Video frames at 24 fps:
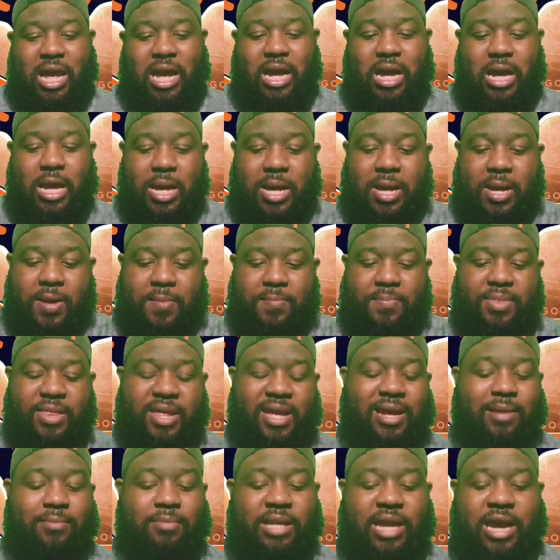I'm
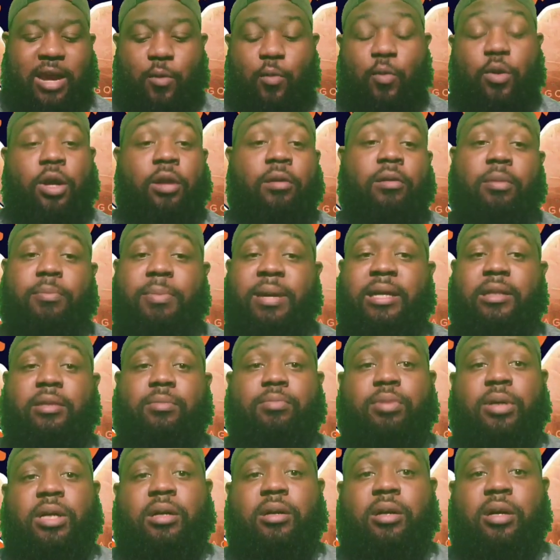not worried about the
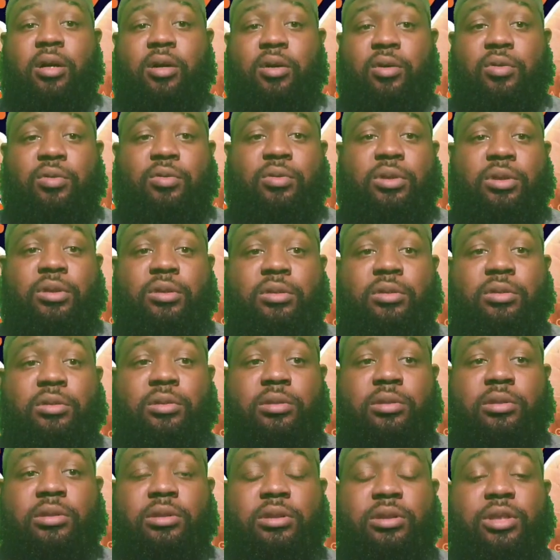Broncos,
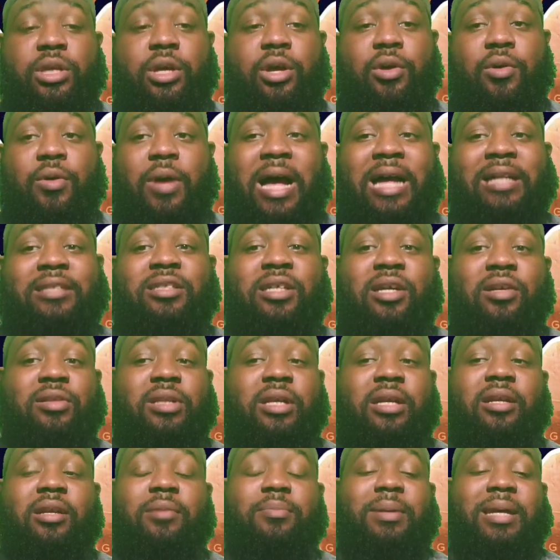so I chucked
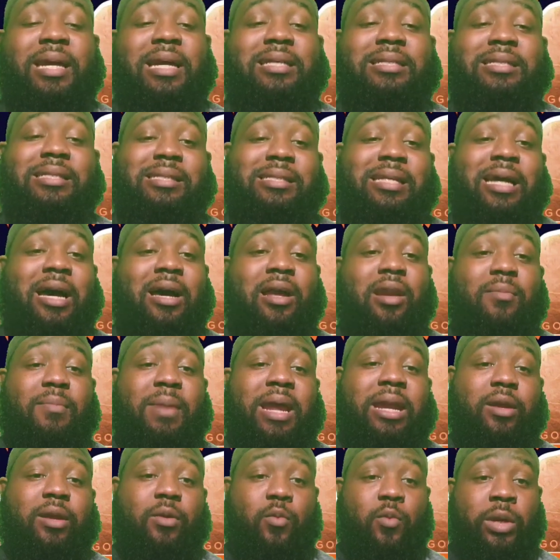it up as an
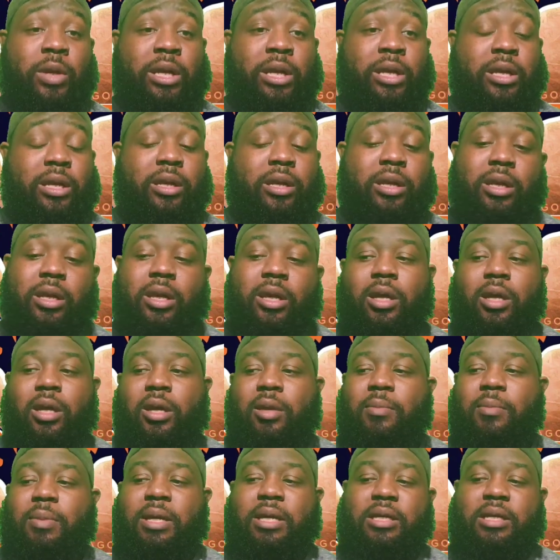automatic win.
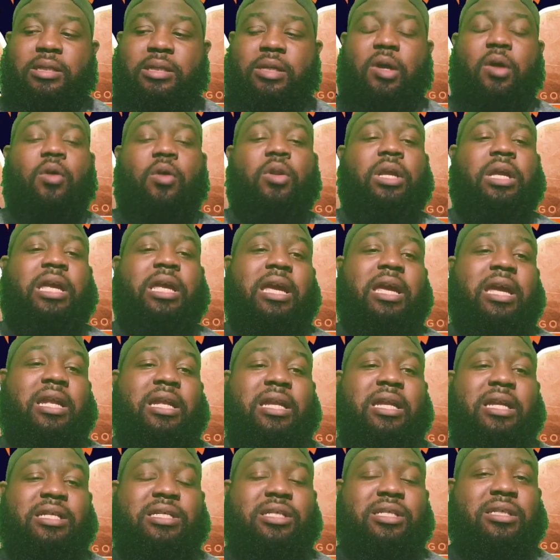Because the only key
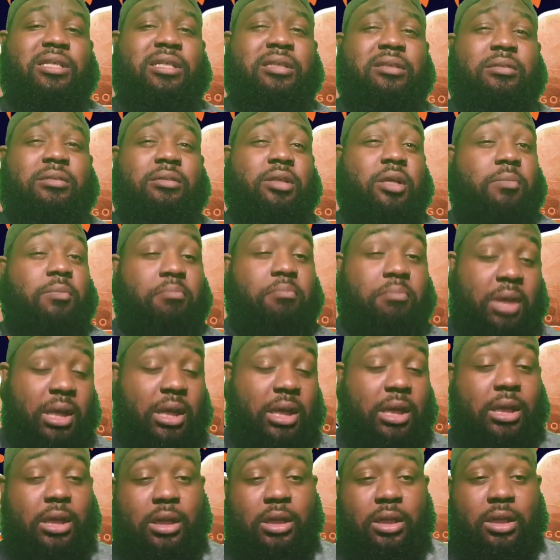addition to
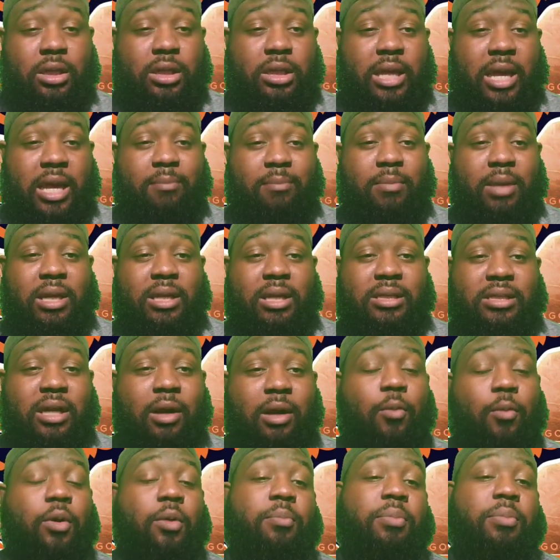me that means
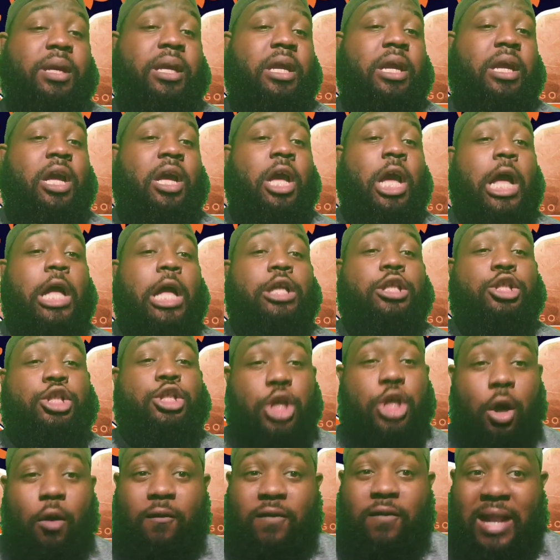something would be
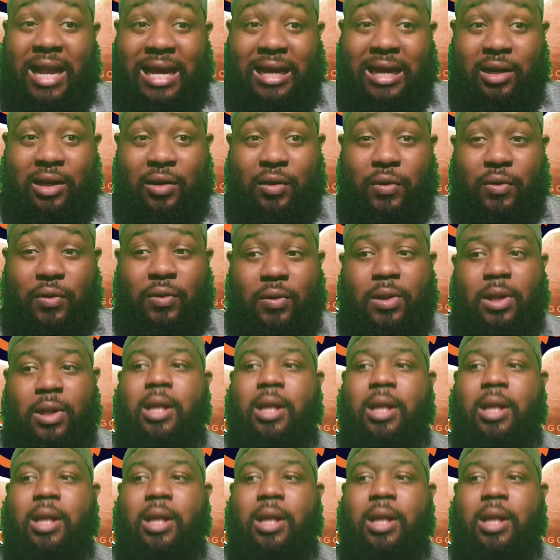Joe Flacco,